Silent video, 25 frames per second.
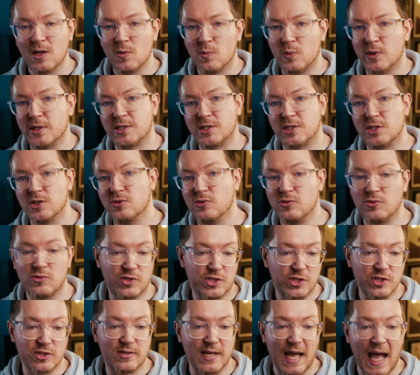which you
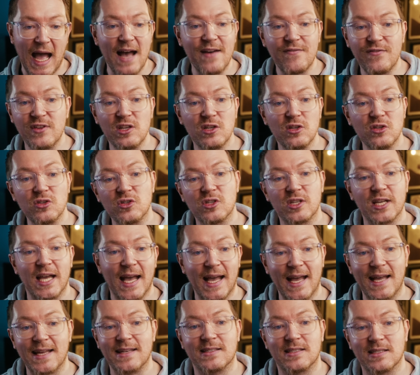should have a look
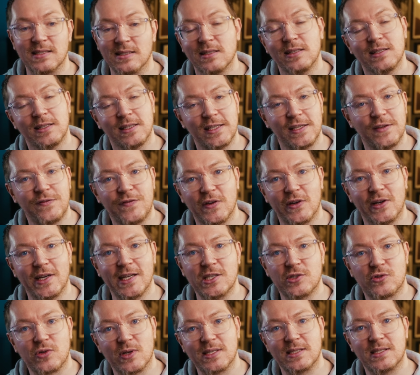at if you're
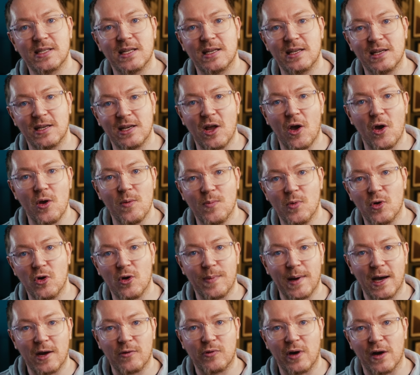interested in knowing more
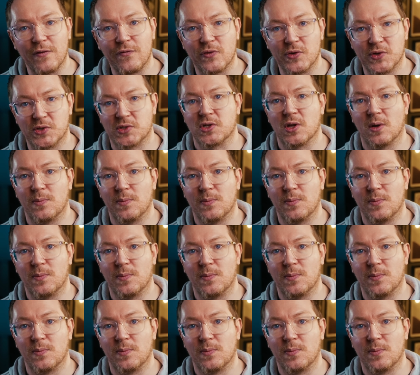about reference